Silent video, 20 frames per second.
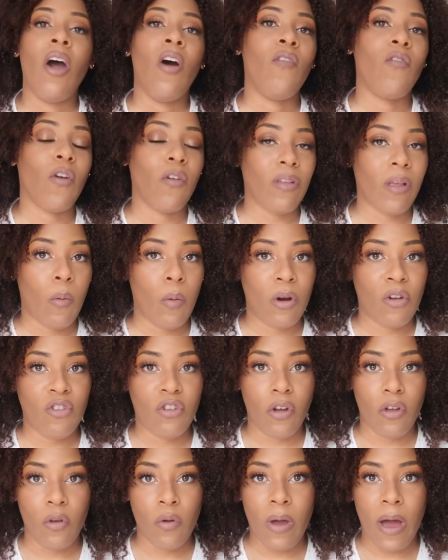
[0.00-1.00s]
first, I want to
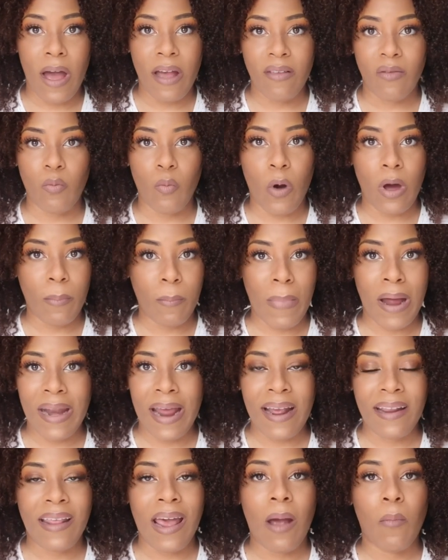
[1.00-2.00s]
show you guys what my
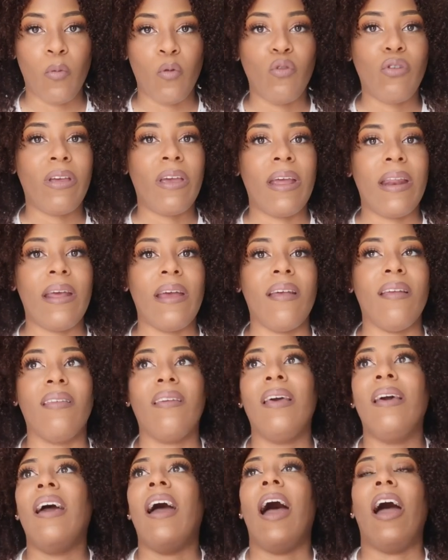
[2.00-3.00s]
nighttime routine is.
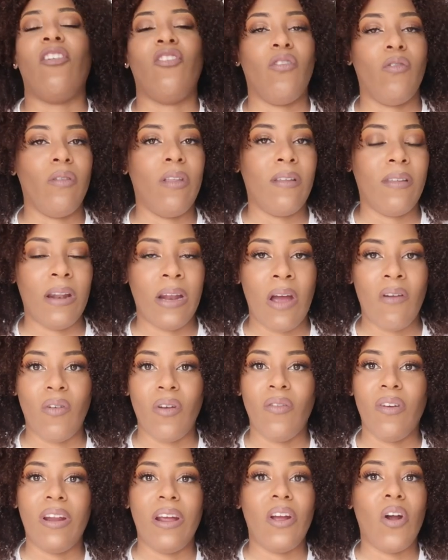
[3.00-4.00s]
I show this in every
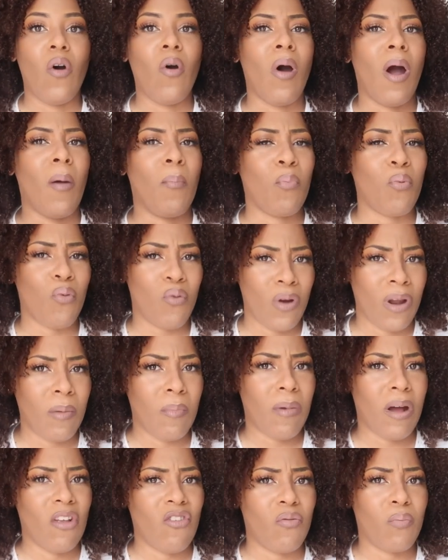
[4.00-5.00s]
video. I'm pretty
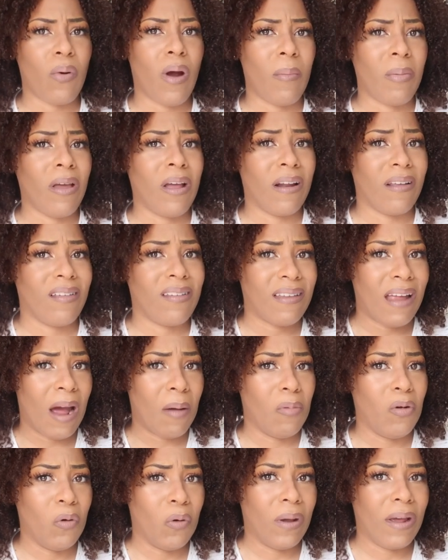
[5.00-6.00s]
much probably going to
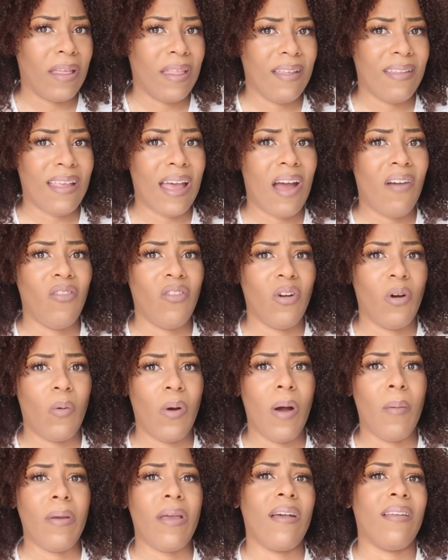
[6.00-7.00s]
stop doing this after a
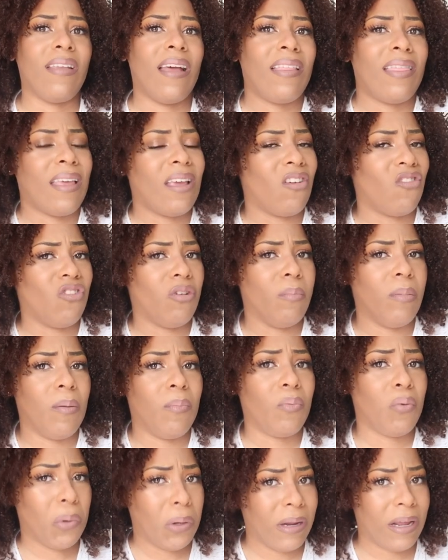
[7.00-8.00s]
while because I think it should be
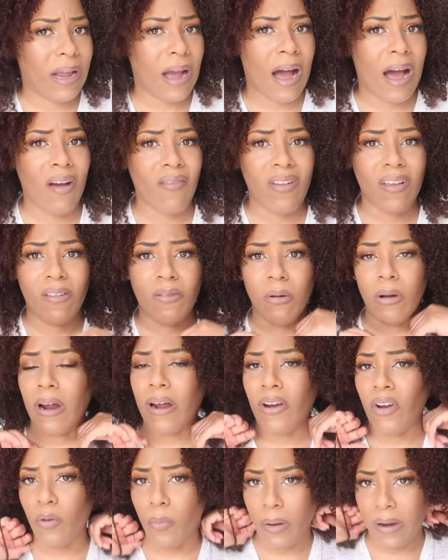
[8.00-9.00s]
pretty obvious what I
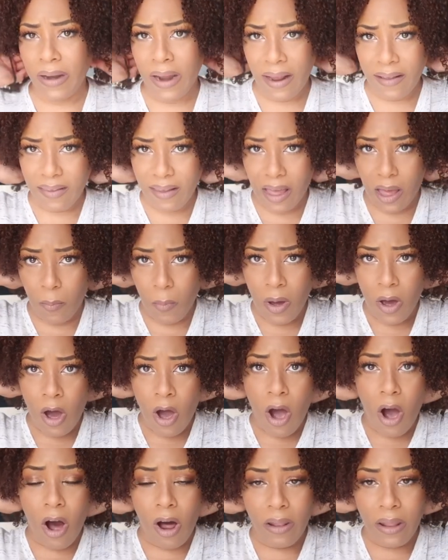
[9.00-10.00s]
do. But nighttime,
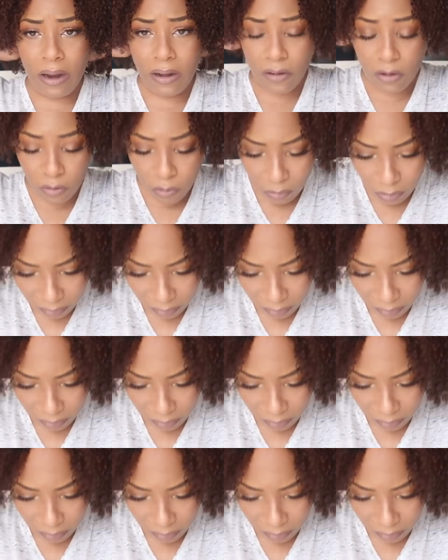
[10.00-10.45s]
all I do